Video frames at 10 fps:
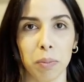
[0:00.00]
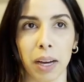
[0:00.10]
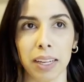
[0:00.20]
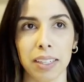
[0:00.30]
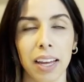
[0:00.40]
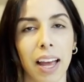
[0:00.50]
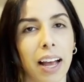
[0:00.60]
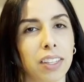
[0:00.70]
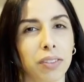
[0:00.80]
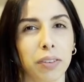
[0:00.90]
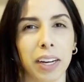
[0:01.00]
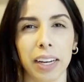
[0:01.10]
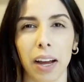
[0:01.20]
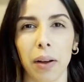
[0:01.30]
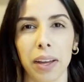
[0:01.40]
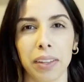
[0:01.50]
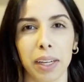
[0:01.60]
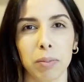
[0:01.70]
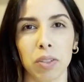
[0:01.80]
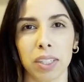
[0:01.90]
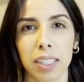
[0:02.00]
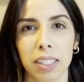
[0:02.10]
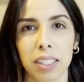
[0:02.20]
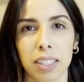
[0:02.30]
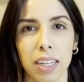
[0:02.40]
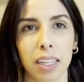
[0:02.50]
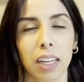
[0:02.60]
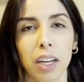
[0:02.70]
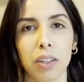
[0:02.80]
but as for right now, I think I'm just gonna stick